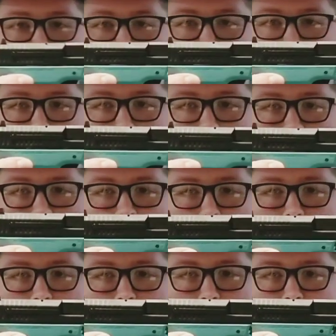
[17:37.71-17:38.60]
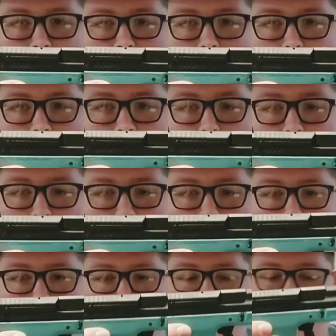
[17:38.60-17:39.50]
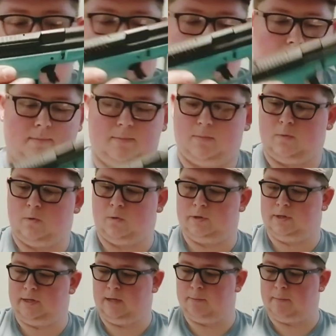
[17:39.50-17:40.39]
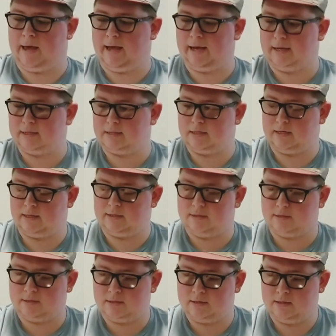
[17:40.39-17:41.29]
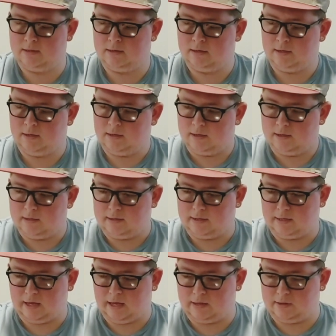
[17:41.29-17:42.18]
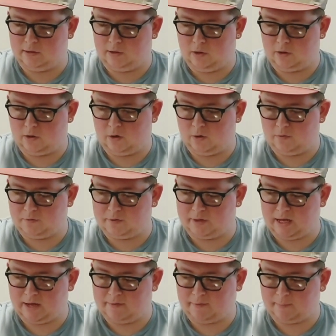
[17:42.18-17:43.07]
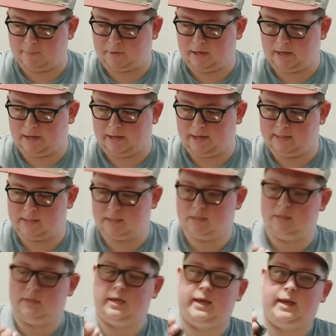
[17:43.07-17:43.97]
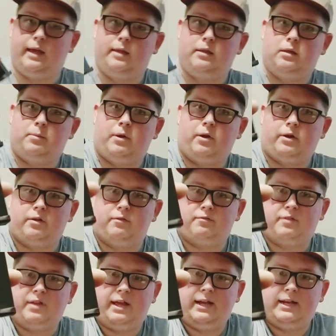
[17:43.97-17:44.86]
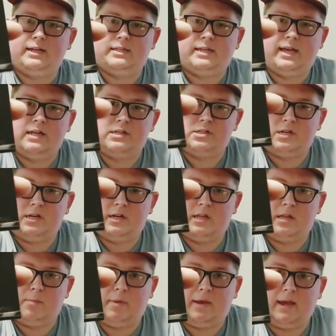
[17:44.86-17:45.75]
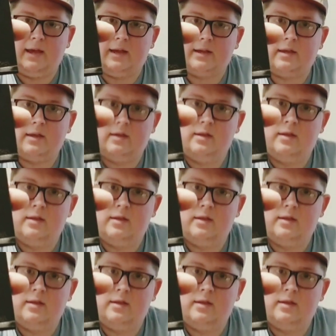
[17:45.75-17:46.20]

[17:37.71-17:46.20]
I know they're a very patriotic company. On the magazines, the logo for the FMK is the American flag is etched into the back.